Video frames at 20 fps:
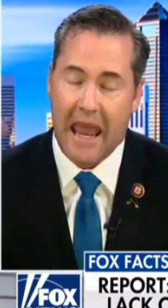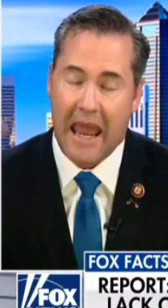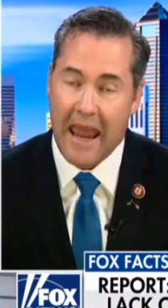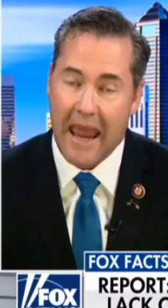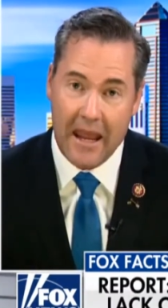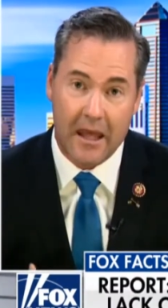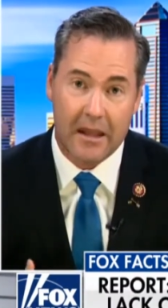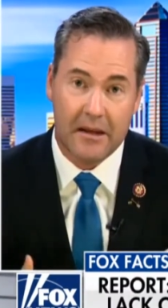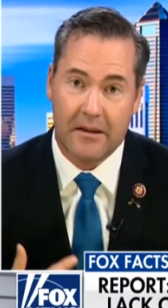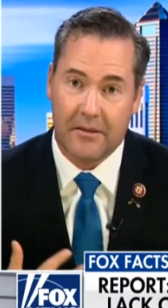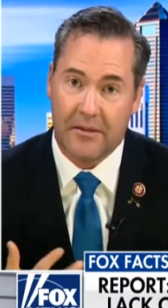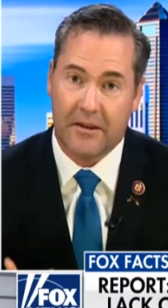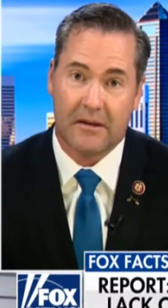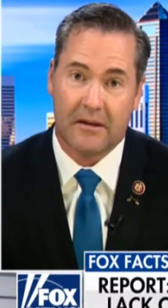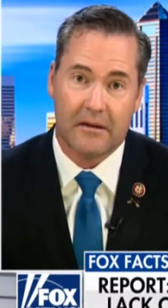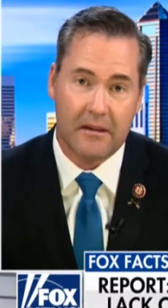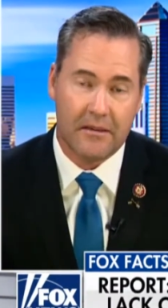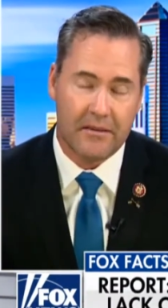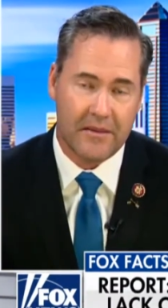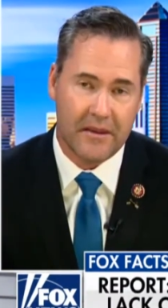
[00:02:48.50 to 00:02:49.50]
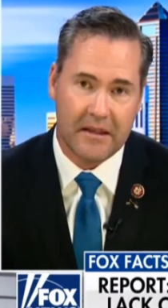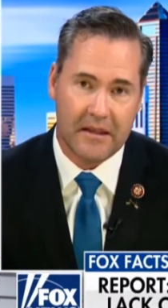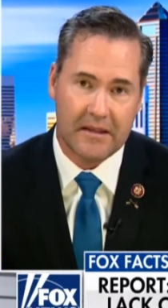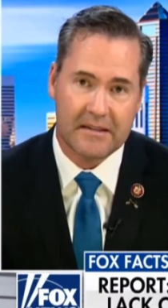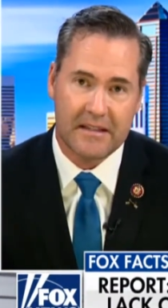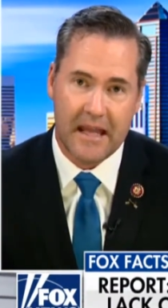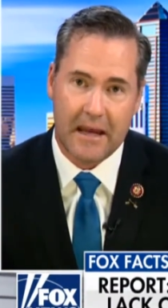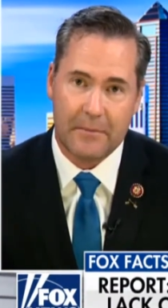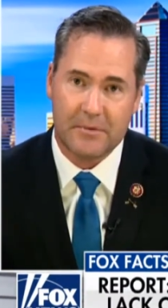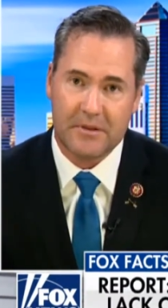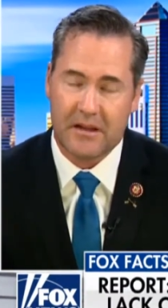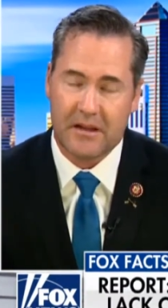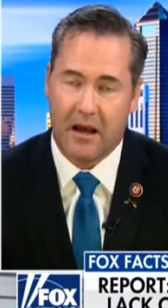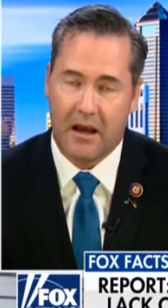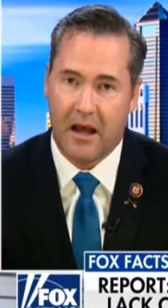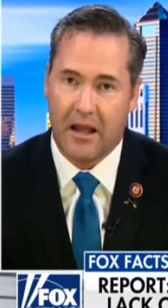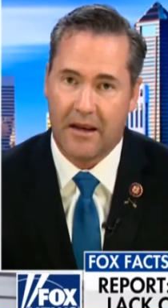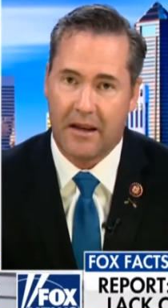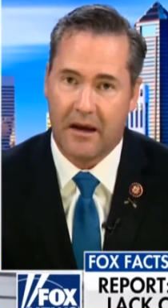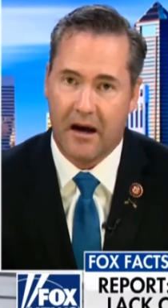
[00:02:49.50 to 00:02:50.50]
and the
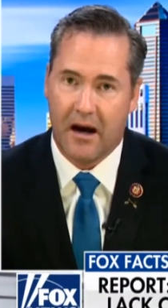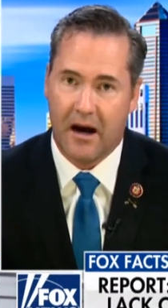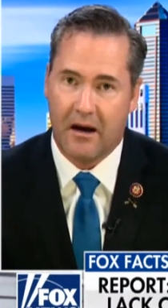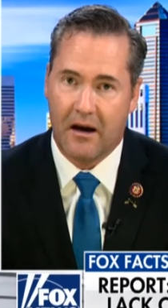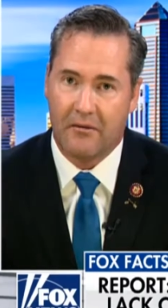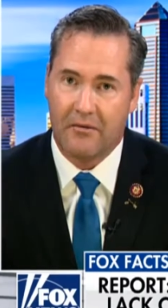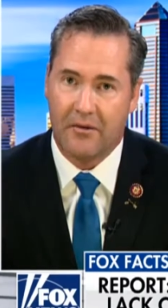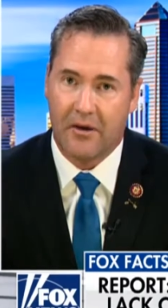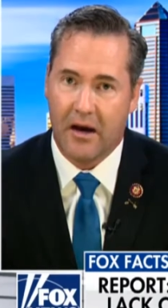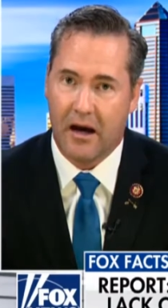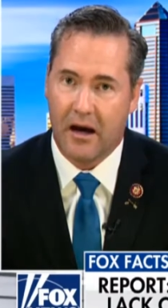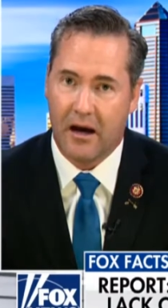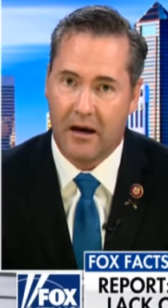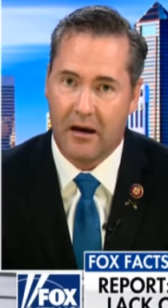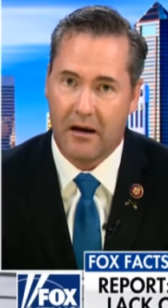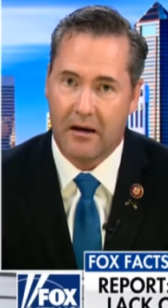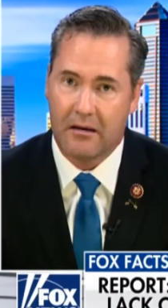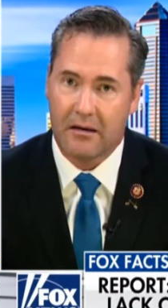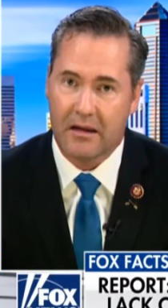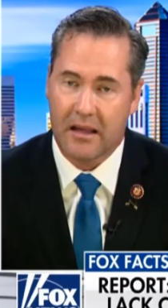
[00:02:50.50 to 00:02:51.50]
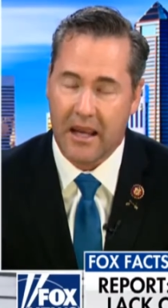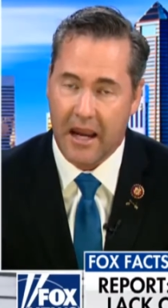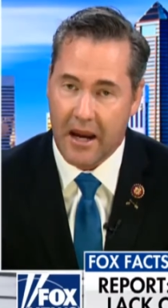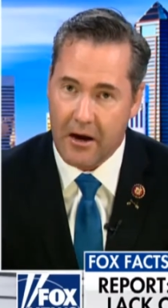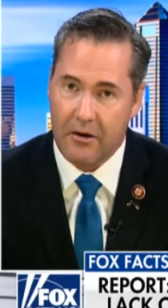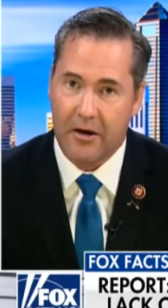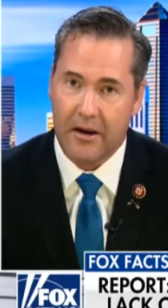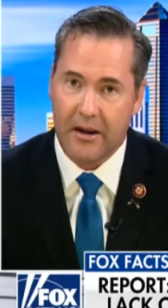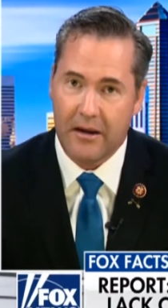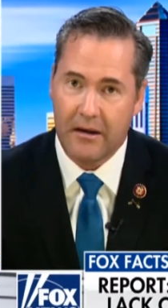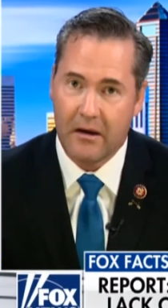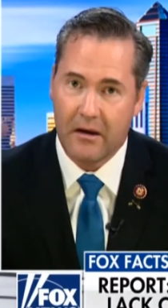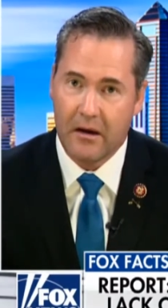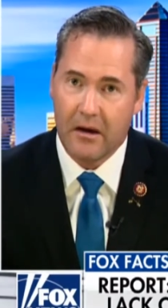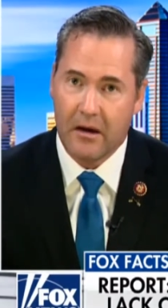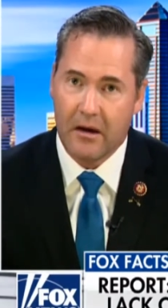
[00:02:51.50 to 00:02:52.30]
stepson of Kerry